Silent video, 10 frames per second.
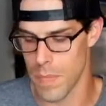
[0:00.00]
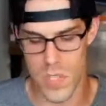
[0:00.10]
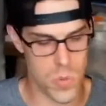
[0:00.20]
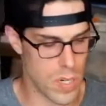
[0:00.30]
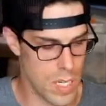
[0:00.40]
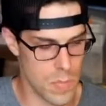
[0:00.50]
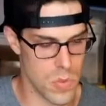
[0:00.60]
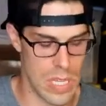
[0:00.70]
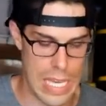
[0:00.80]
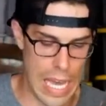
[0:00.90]
This one
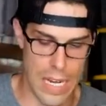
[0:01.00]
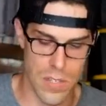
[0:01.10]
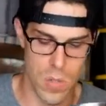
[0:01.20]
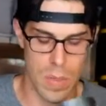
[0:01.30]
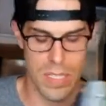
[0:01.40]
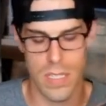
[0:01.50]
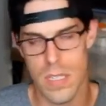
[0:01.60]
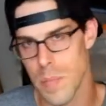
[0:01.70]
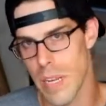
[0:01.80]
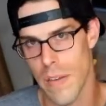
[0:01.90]
comes with the caddy, so it makes it a
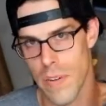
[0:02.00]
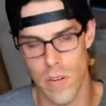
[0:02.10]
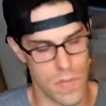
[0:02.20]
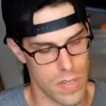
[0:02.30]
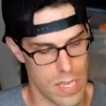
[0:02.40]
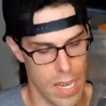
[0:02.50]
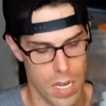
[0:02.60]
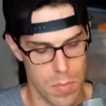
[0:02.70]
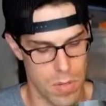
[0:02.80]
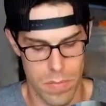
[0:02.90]
little bit heavier for the
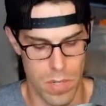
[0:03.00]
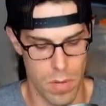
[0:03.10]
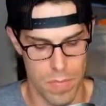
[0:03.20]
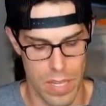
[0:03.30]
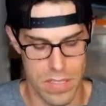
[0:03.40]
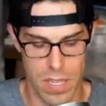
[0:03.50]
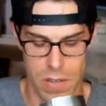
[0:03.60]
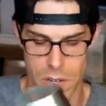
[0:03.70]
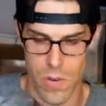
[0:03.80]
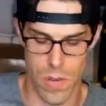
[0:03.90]
caddy, but you know, that's
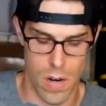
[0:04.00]
neither here nor